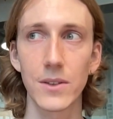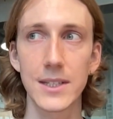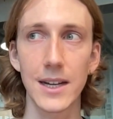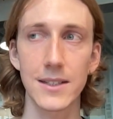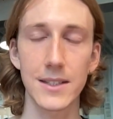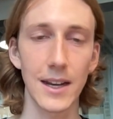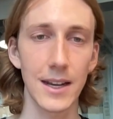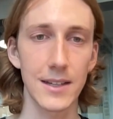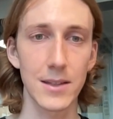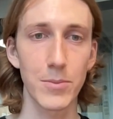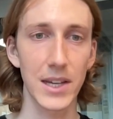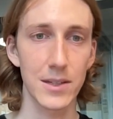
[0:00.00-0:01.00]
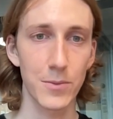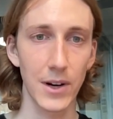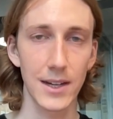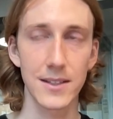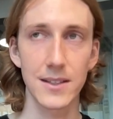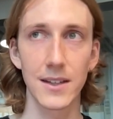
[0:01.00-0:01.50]
the DEX that has the best
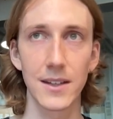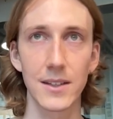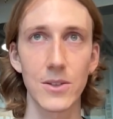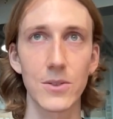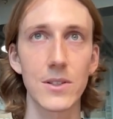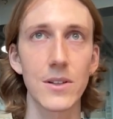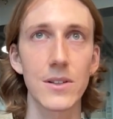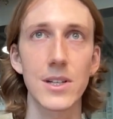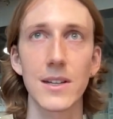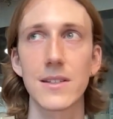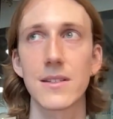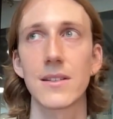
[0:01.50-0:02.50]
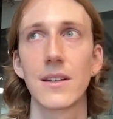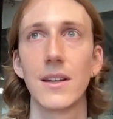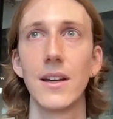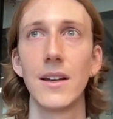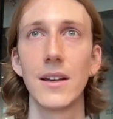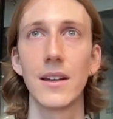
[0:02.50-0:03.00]
price. So it's not just
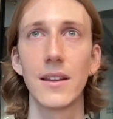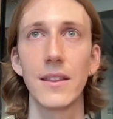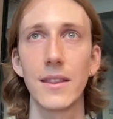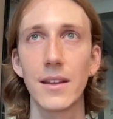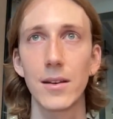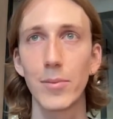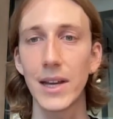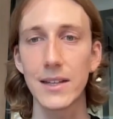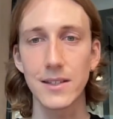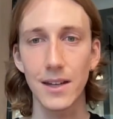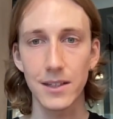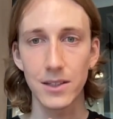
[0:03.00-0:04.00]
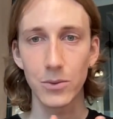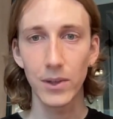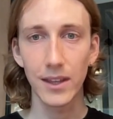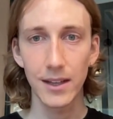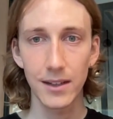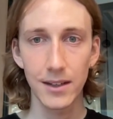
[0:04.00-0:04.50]
the best DEXs
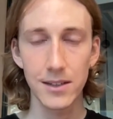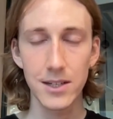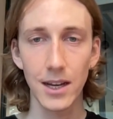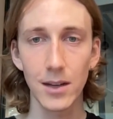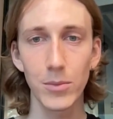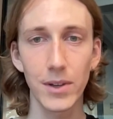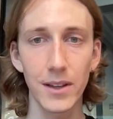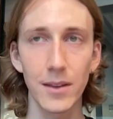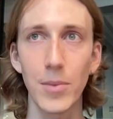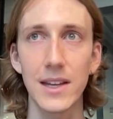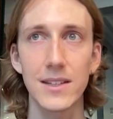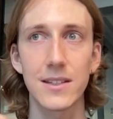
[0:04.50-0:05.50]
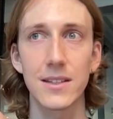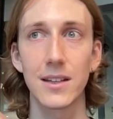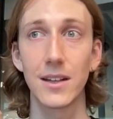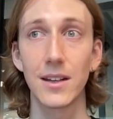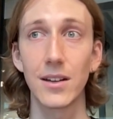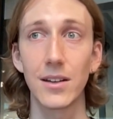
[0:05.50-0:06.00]
within a chain, but the best
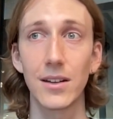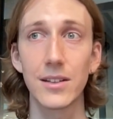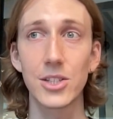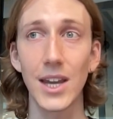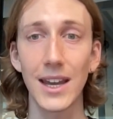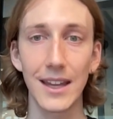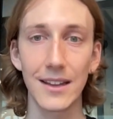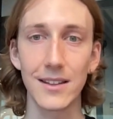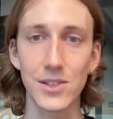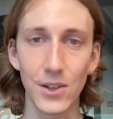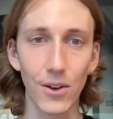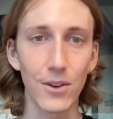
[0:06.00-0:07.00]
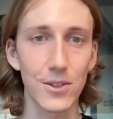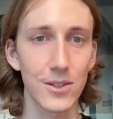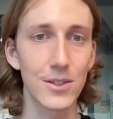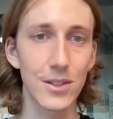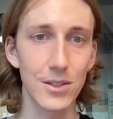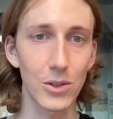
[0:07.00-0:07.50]
chain to go
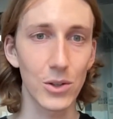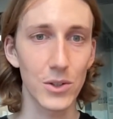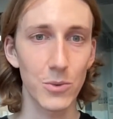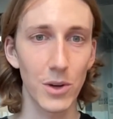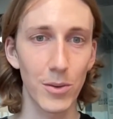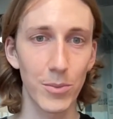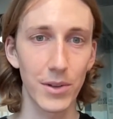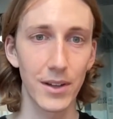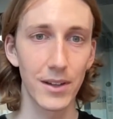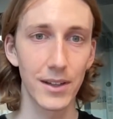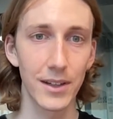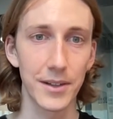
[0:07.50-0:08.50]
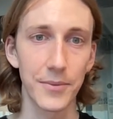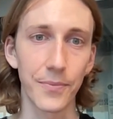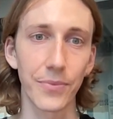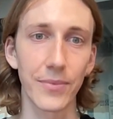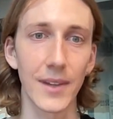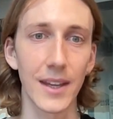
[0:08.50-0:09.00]
to do your swap.
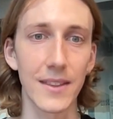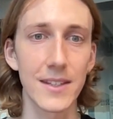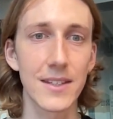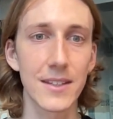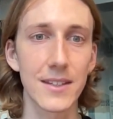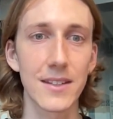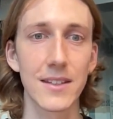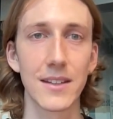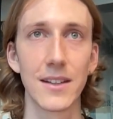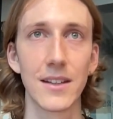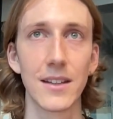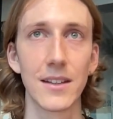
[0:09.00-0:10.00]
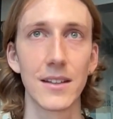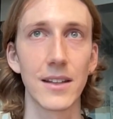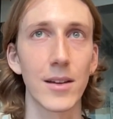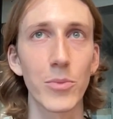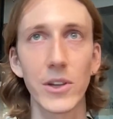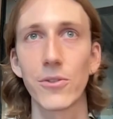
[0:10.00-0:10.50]
And this is
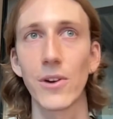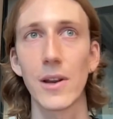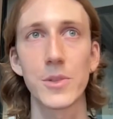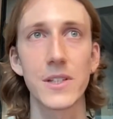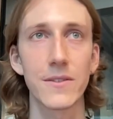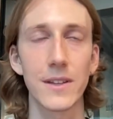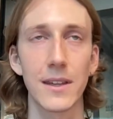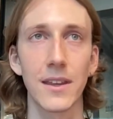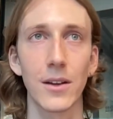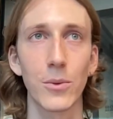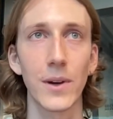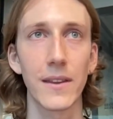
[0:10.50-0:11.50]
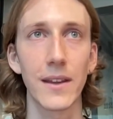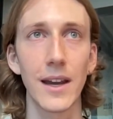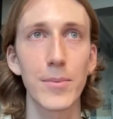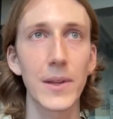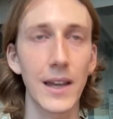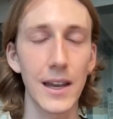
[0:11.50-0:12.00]
like a big frame shift, I think, where the
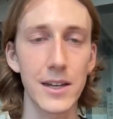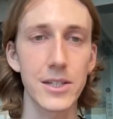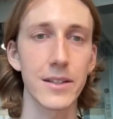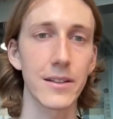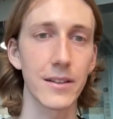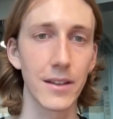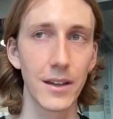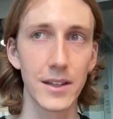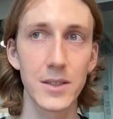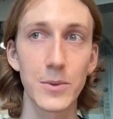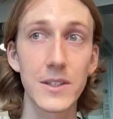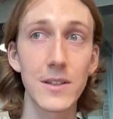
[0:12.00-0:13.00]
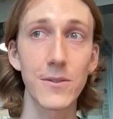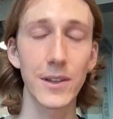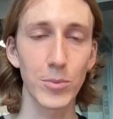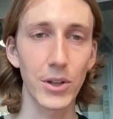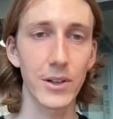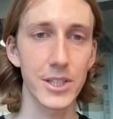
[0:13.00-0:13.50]
application
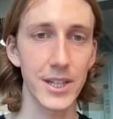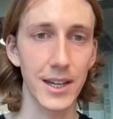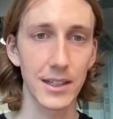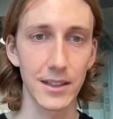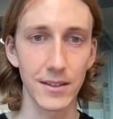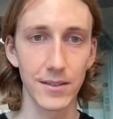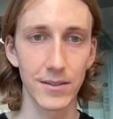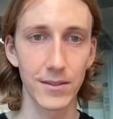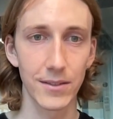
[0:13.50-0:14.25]
specific blockchain